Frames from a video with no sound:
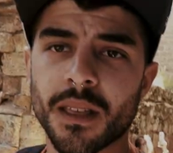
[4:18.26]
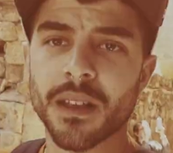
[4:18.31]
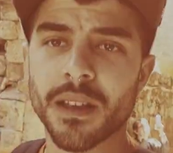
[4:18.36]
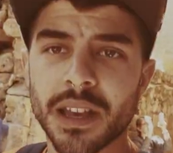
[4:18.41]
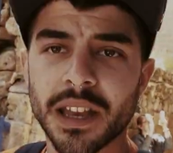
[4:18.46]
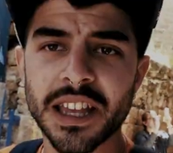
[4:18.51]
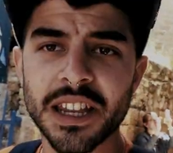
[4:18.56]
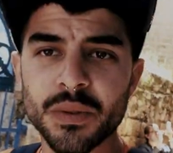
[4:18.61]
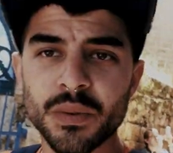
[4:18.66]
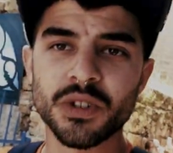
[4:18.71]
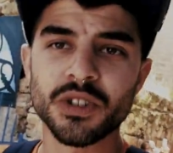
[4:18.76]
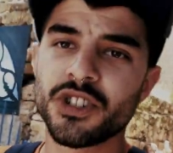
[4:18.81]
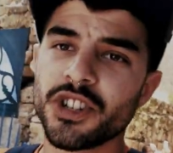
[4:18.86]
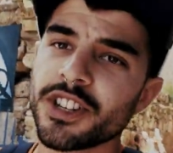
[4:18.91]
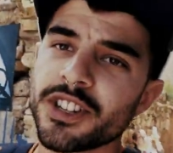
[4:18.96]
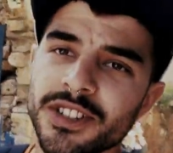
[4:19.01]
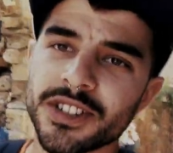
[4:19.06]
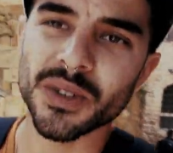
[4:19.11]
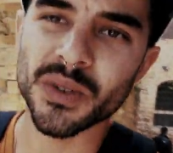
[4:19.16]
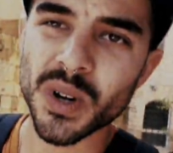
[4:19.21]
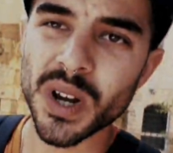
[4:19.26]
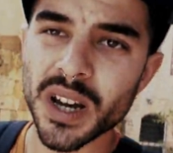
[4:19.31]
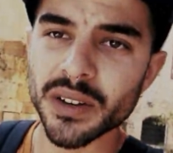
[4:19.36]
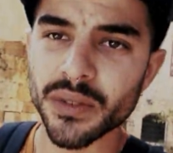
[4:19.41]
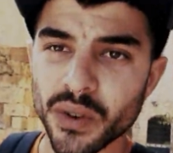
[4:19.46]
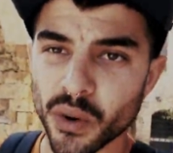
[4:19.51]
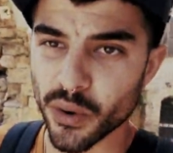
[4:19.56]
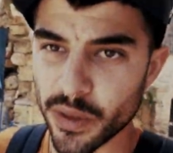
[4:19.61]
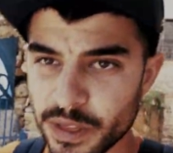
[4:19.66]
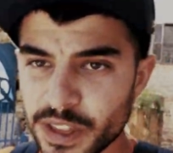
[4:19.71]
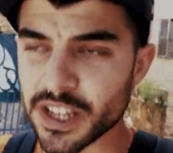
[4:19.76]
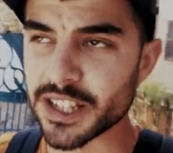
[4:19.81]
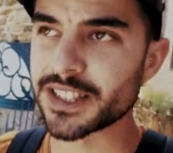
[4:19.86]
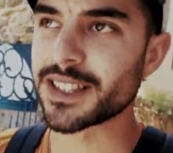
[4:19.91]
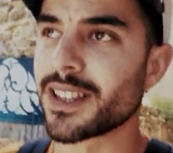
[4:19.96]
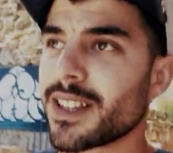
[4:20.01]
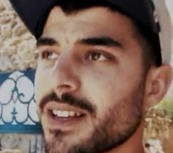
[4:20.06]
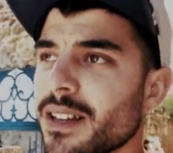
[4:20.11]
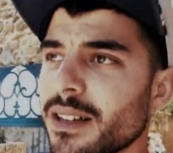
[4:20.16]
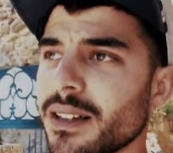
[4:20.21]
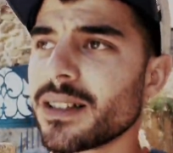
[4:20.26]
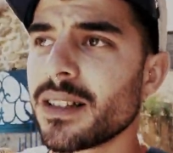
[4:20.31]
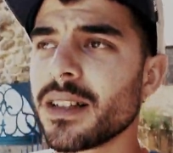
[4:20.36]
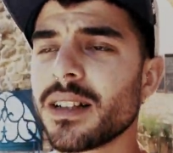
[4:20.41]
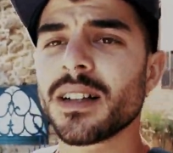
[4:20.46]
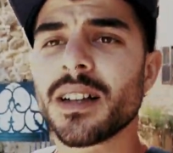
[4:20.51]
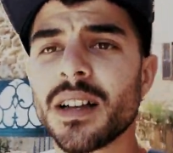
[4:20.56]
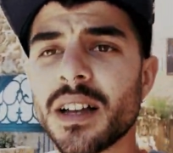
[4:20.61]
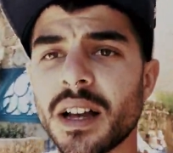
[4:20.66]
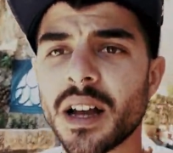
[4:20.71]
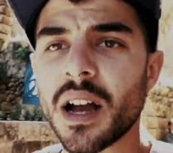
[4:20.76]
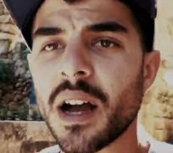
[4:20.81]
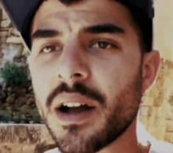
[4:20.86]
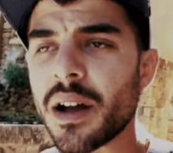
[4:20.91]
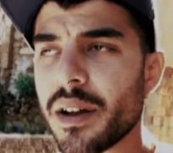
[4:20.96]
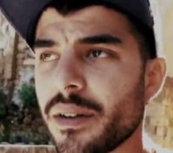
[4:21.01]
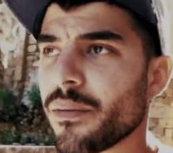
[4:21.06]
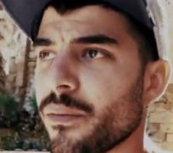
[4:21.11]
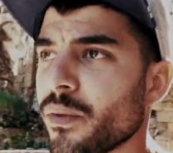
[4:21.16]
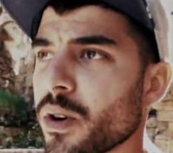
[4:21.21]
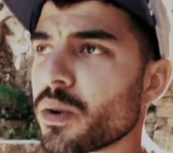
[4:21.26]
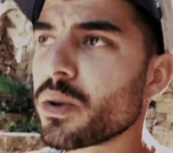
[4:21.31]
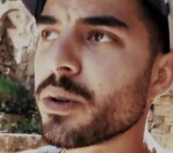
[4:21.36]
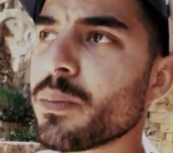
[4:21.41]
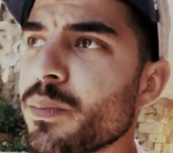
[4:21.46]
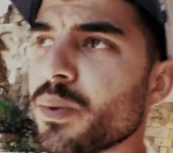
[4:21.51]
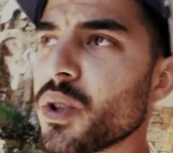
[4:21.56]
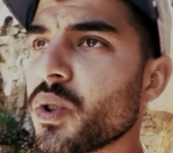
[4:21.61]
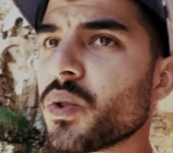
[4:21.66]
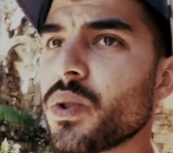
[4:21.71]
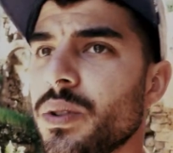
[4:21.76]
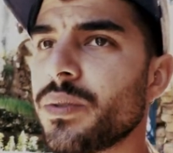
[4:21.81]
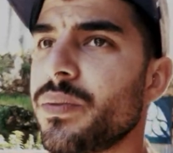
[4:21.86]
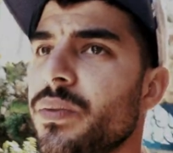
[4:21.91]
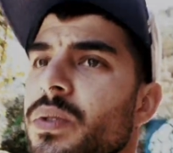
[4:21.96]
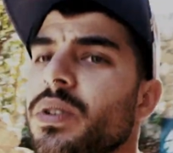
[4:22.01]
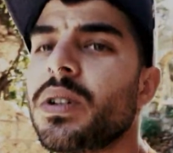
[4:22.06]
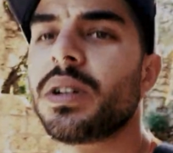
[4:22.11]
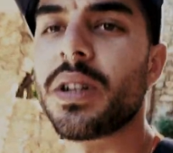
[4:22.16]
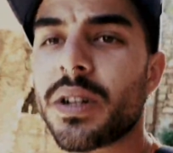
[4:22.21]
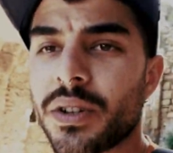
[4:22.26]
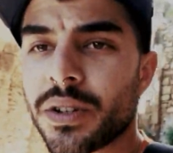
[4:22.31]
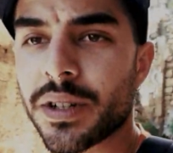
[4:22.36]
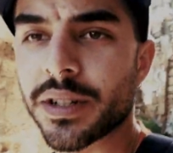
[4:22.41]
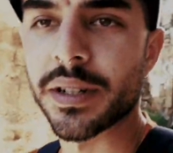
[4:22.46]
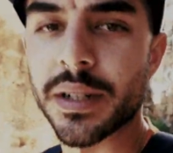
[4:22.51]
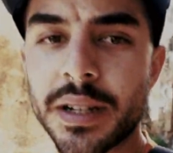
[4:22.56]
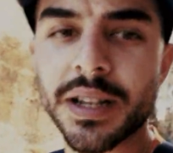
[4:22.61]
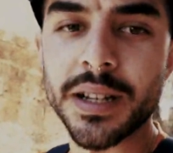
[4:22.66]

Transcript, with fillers: And we just arrived for this very beautiful garden,